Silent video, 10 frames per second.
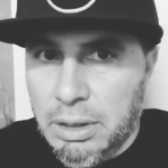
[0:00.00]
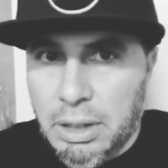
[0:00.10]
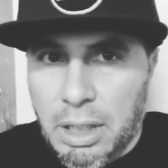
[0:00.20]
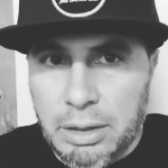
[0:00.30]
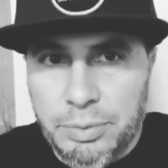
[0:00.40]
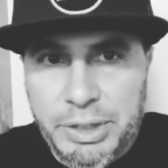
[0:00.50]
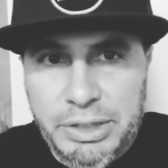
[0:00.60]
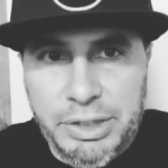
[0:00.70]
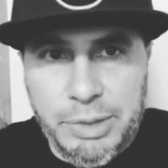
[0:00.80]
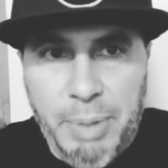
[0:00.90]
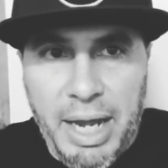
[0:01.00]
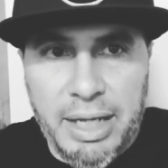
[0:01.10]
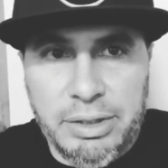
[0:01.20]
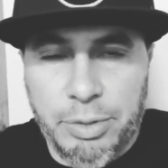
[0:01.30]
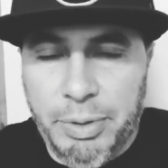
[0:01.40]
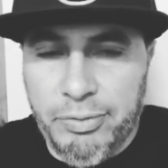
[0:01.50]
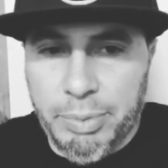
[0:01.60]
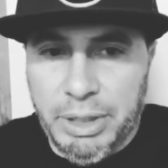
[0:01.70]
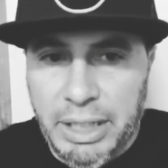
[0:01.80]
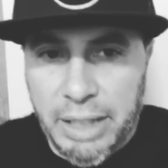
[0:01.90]
Halloween just passed. I hope
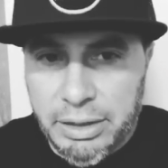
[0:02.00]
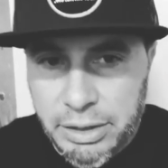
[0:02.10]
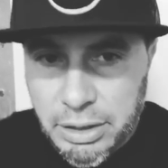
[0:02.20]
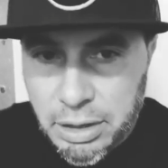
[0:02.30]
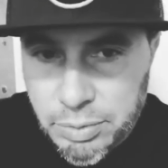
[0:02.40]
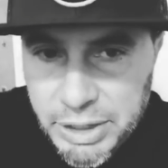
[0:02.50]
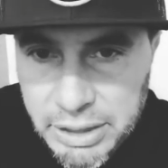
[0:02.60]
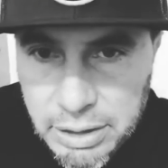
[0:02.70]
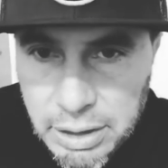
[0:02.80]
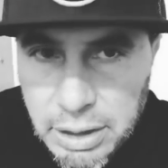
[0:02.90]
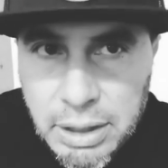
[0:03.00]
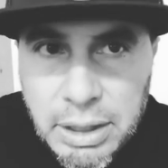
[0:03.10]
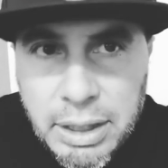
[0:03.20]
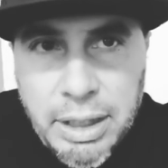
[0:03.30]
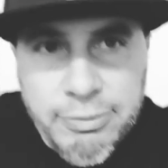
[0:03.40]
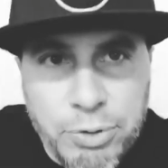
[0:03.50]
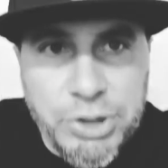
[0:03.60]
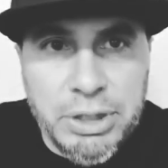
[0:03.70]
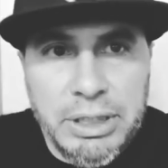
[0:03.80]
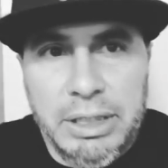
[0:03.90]
everybody had a good Halloween.
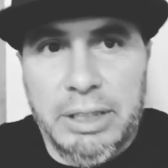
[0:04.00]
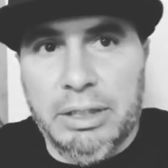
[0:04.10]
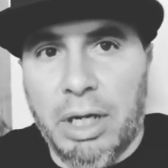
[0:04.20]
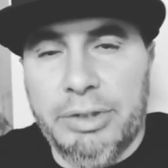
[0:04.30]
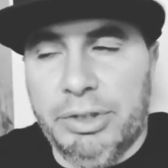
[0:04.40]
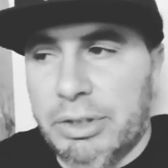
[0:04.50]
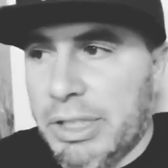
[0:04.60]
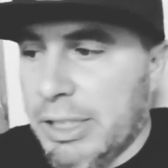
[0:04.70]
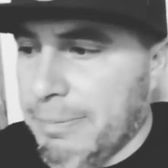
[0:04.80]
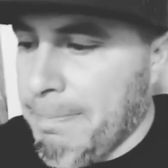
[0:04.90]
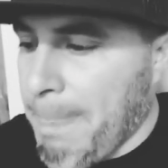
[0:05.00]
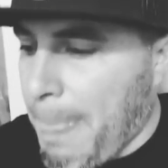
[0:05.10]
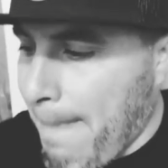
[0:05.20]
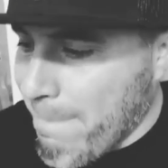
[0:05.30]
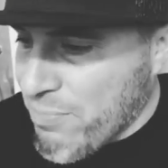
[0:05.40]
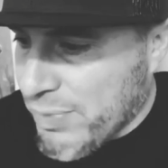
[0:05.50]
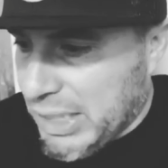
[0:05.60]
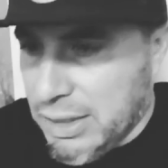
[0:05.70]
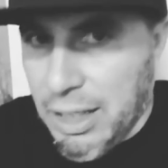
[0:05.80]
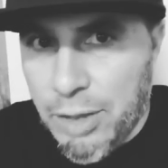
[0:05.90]
Unfortunately, the Dodgers
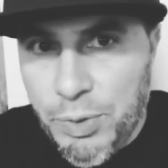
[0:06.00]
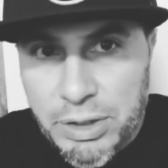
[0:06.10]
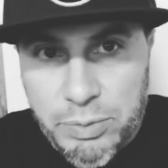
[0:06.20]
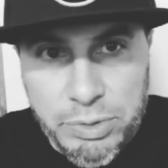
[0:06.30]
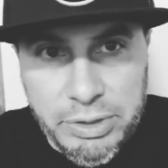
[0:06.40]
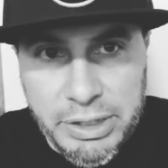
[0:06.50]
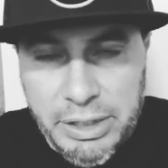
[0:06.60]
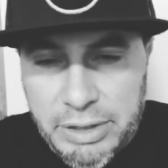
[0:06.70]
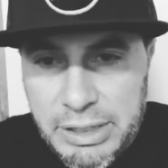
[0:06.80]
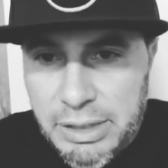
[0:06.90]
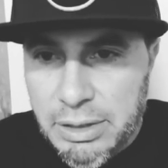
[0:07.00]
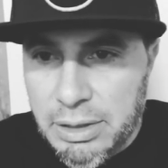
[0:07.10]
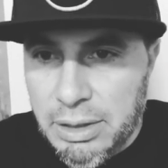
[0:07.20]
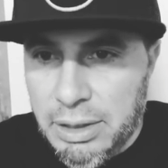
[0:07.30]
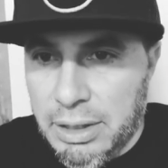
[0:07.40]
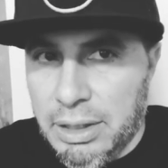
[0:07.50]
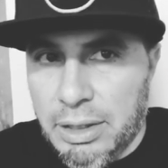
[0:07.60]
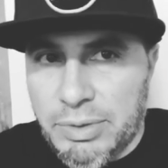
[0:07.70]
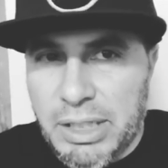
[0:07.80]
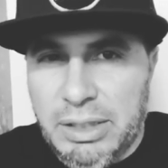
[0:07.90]
did not win the World Series. It was
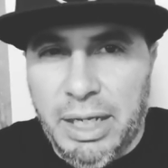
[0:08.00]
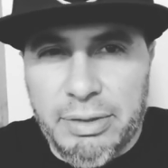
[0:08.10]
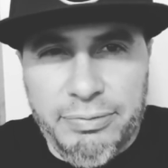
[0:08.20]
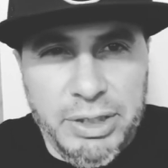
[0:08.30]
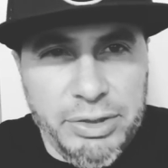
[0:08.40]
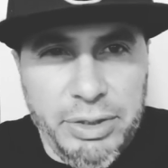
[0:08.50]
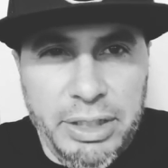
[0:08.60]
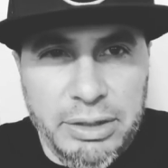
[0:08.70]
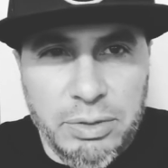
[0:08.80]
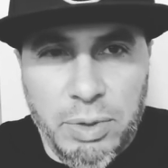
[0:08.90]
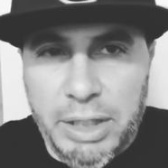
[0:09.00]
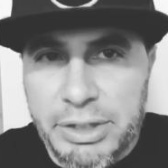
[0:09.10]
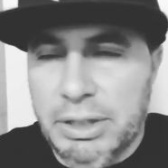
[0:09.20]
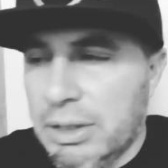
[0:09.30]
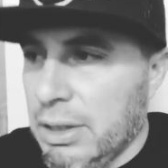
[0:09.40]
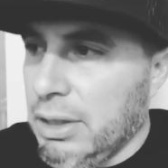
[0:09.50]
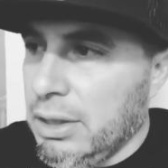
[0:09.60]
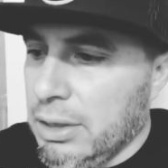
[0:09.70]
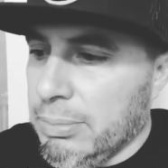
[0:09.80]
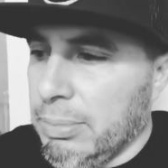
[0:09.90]
actually kind of frustrating to watch,
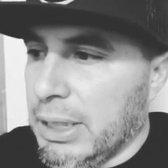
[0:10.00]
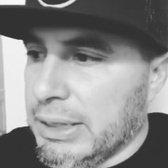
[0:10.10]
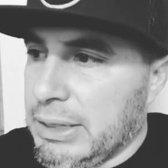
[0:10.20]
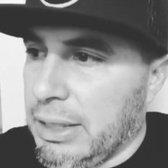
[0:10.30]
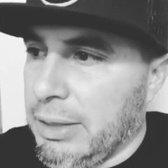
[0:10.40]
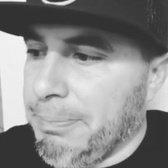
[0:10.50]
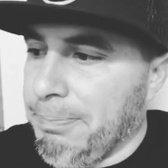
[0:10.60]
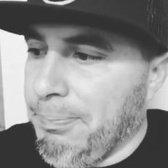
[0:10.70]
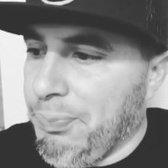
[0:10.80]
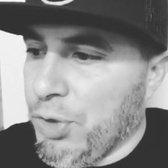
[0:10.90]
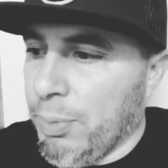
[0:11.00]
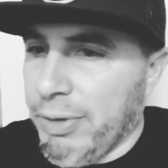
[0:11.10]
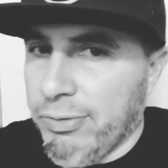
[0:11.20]
but I hope